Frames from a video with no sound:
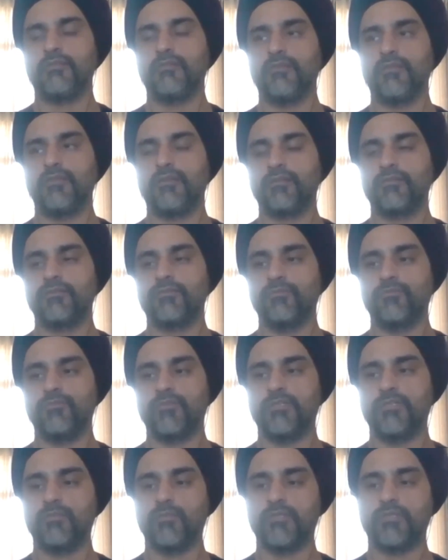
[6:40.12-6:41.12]
luck to
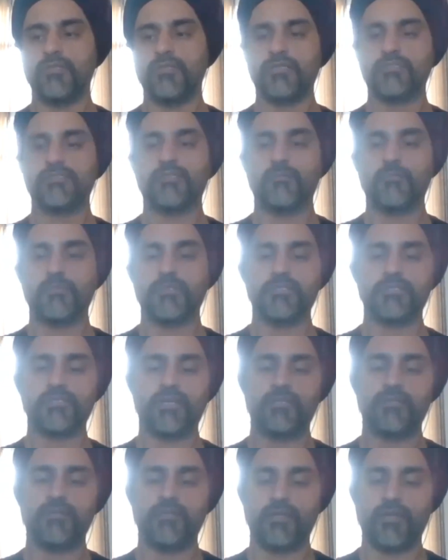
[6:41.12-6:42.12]
work with large companies
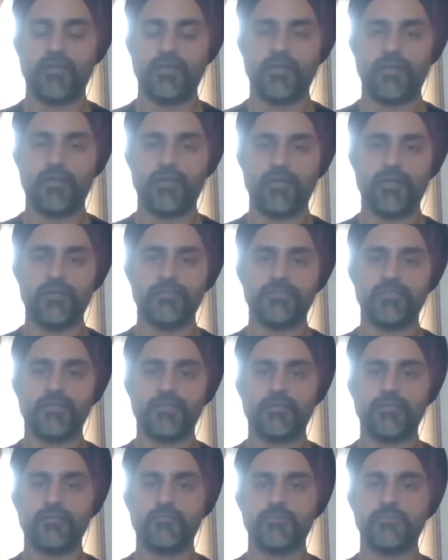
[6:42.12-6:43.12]
and
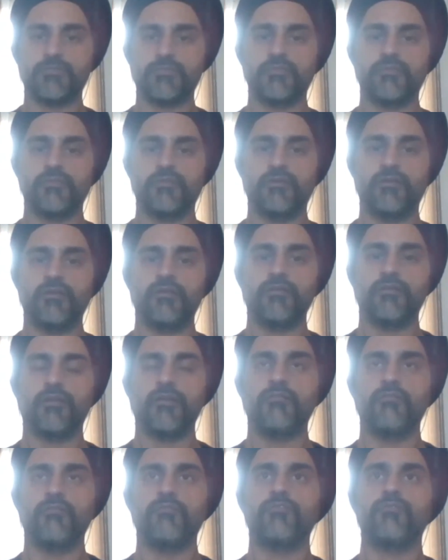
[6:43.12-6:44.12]
startups
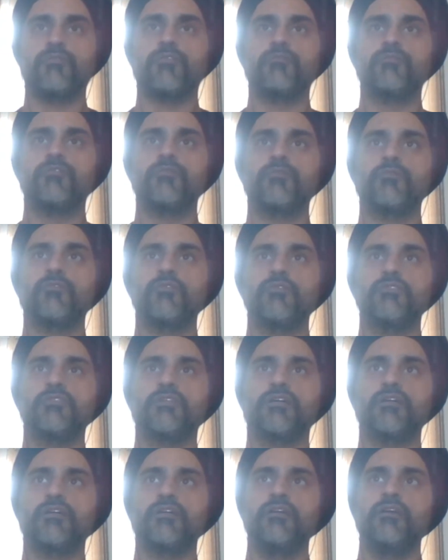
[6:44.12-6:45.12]
from cold
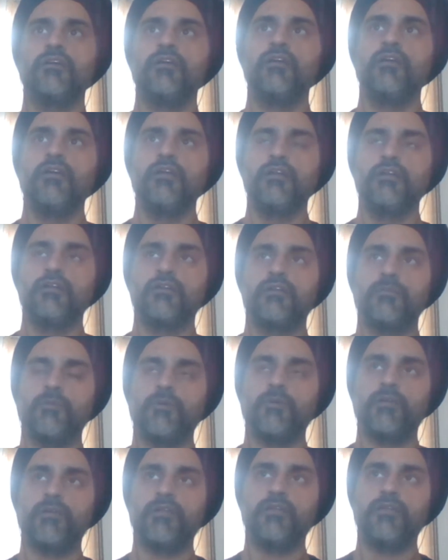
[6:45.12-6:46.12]
start.
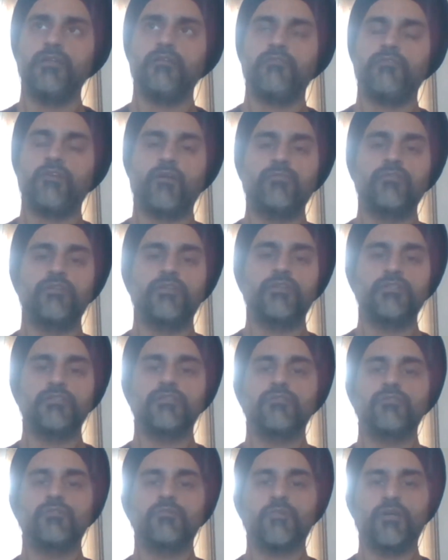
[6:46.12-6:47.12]
Typically, a founder is a
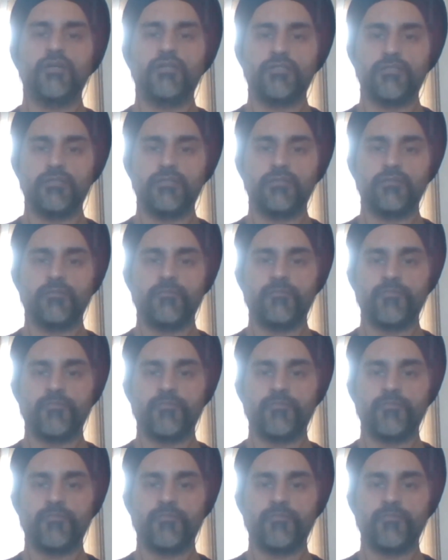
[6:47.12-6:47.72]
growth marketer.